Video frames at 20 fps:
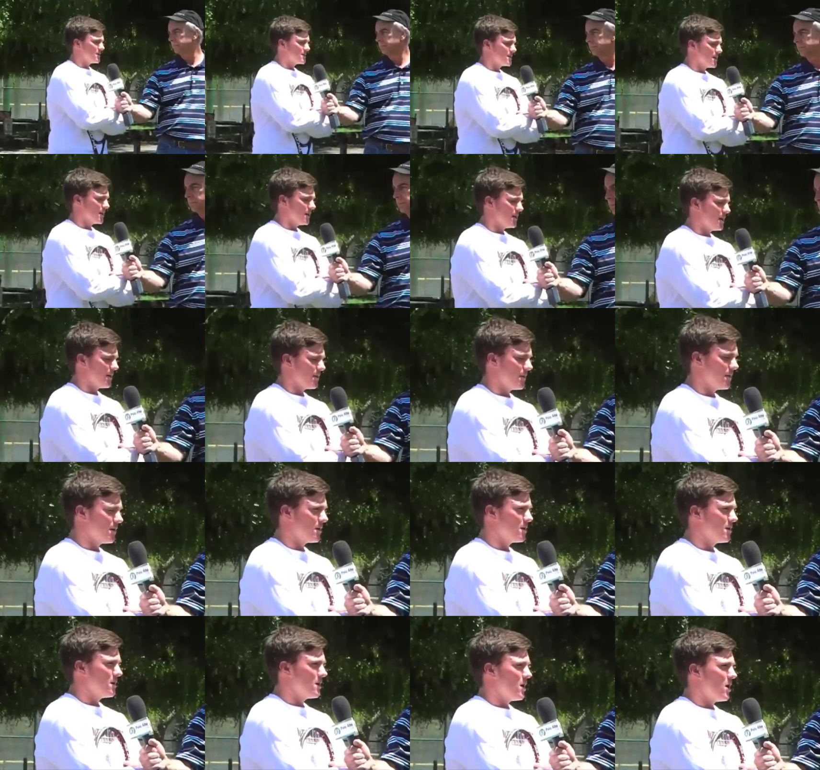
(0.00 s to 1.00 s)
exciting. I
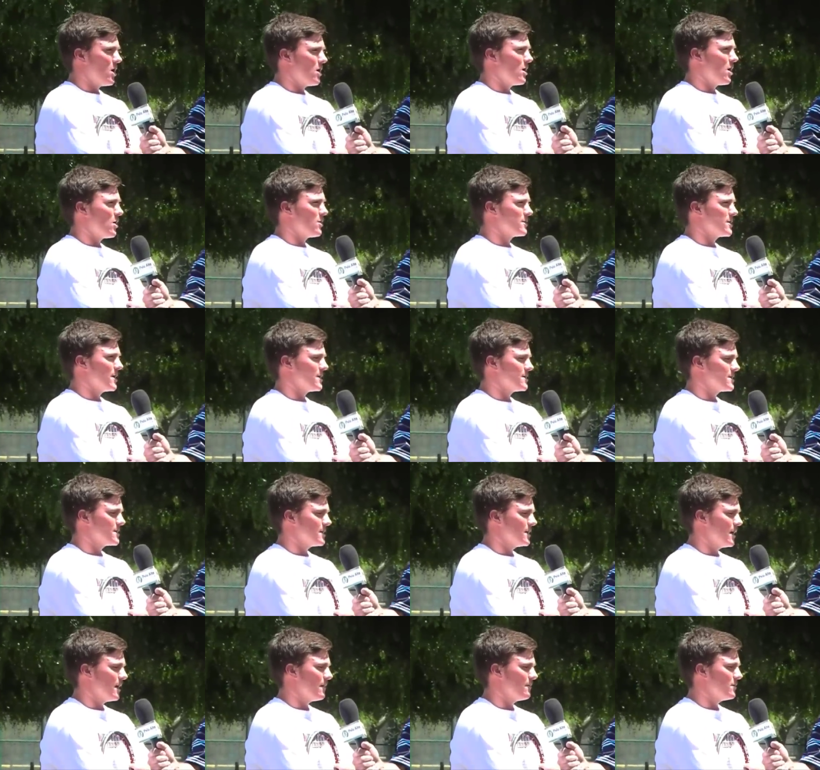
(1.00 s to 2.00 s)
think our
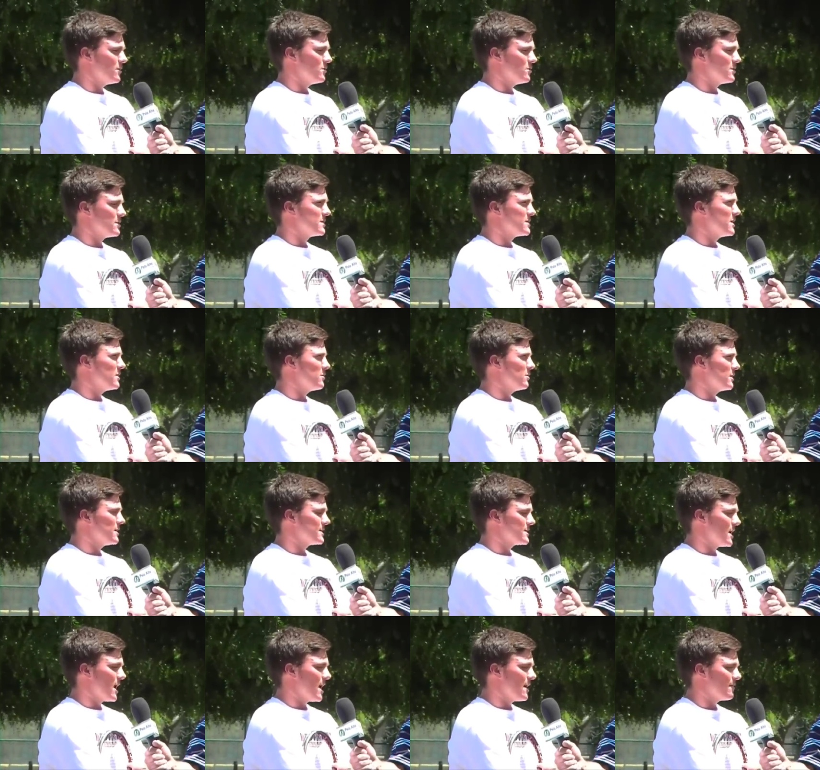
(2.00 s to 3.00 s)
intensity level was equally
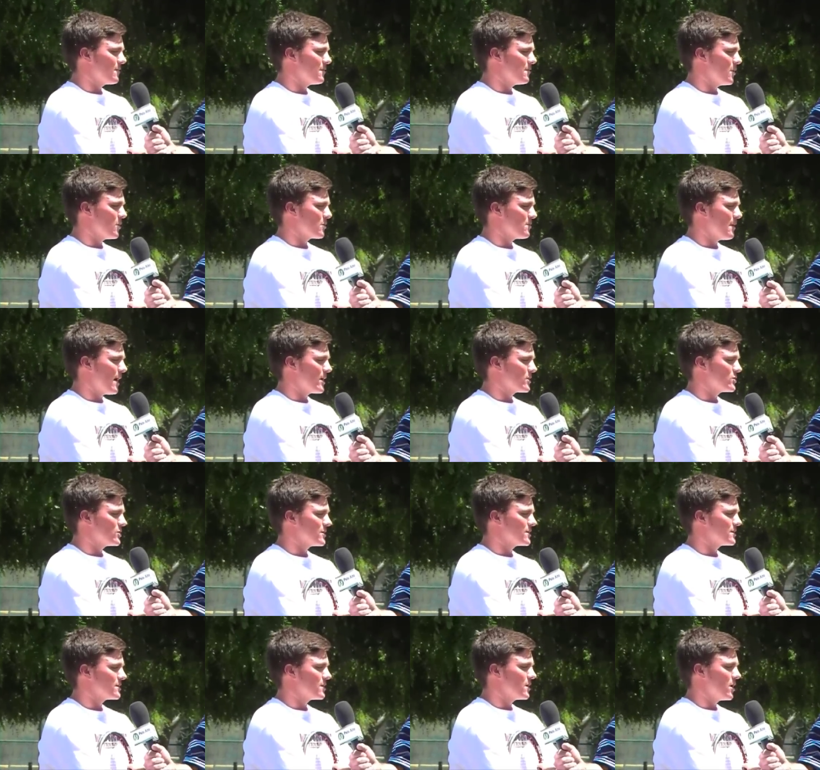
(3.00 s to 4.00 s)
as high for both
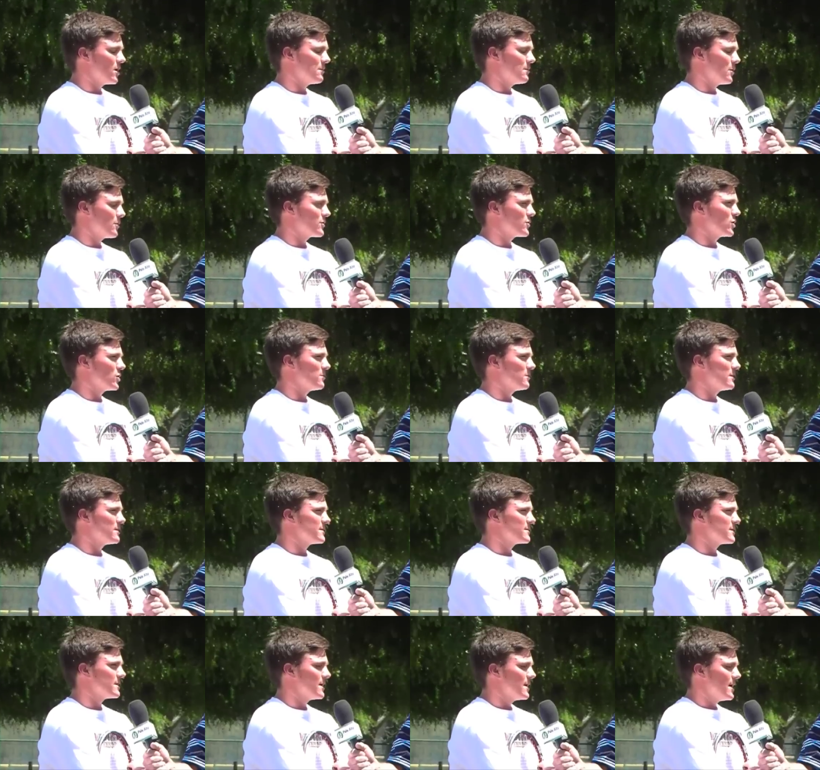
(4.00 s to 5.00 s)
matches, both
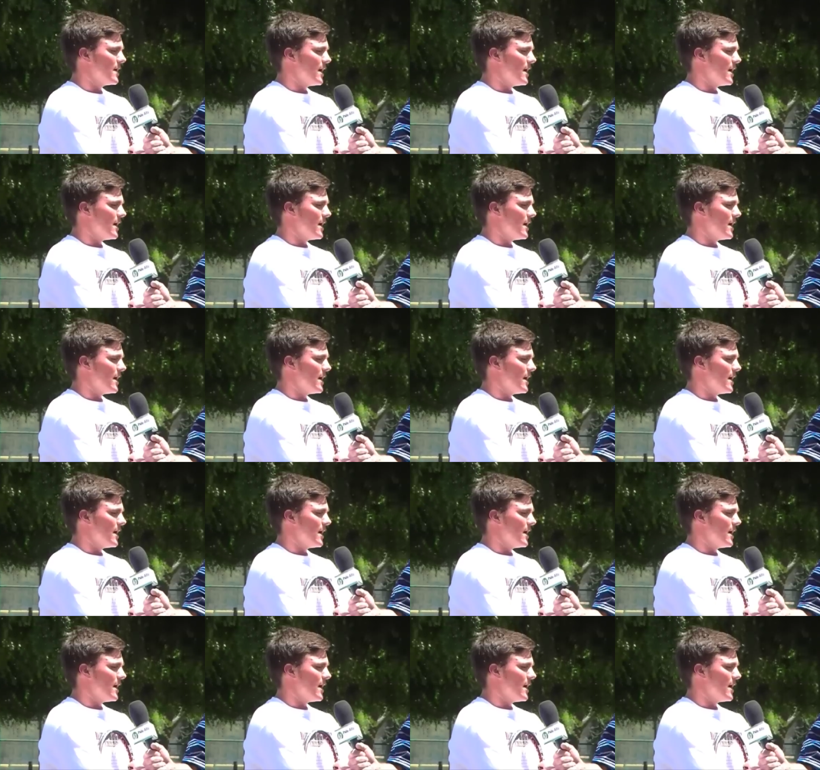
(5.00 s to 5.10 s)
tournaments,